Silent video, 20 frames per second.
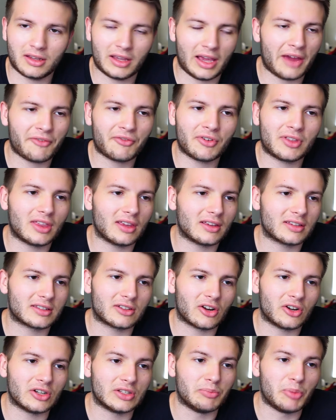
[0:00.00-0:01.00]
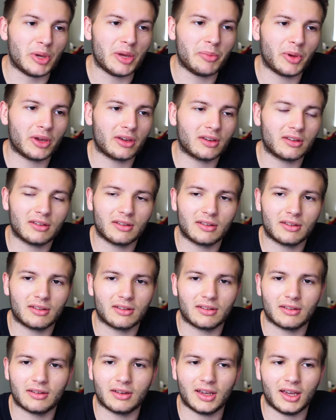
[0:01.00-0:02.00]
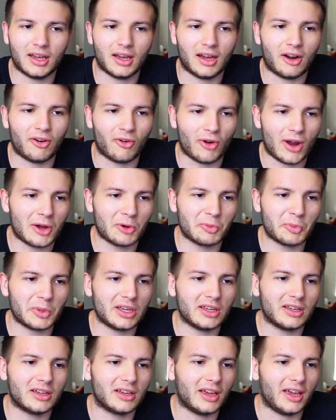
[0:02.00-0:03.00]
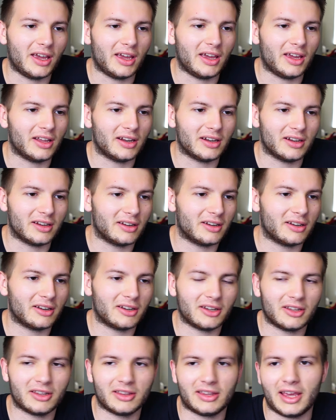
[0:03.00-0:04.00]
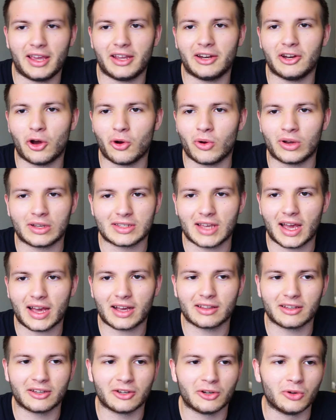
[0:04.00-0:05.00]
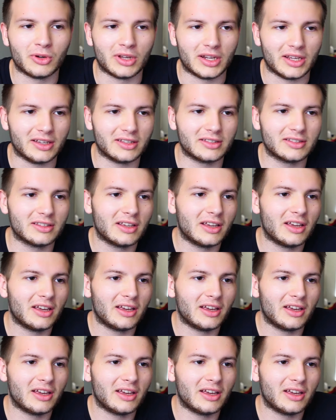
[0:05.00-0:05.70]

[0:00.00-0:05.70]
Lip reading: everything starts beeping around me, and they know exactly who it is.